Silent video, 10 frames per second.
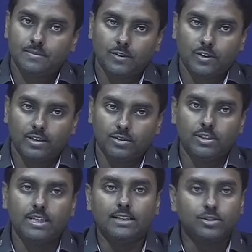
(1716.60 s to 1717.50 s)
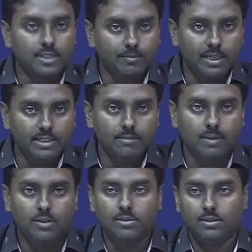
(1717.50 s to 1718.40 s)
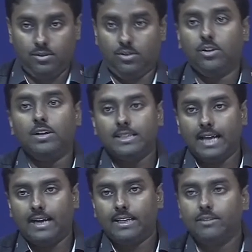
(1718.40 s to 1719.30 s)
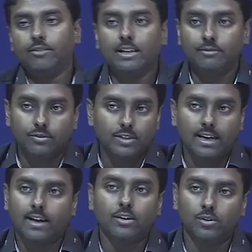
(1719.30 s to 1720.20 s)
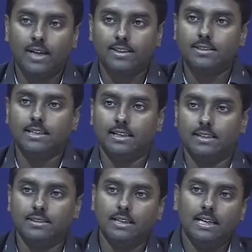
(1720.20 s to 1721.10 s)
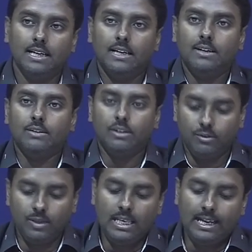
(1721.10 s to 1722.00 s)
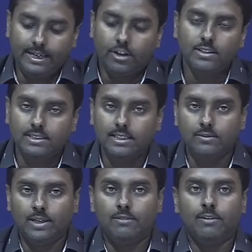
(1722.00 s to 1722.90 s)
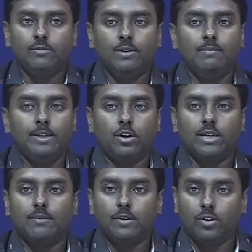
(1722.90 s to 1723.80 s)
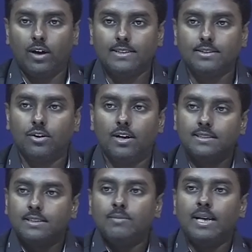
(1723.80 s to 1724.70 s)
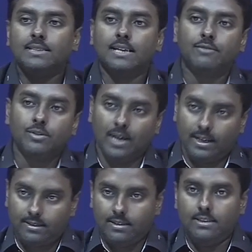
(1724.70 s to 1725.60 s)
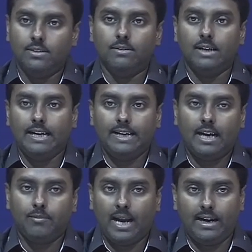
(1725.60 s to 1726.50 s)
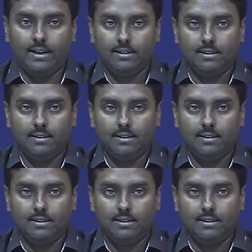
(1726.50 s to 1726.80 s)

Okay. So, he has to separate them out. Not only that, even if there are no other signals, you will later on see whenever we will be talking about noise, noise remains everywhere in entire band.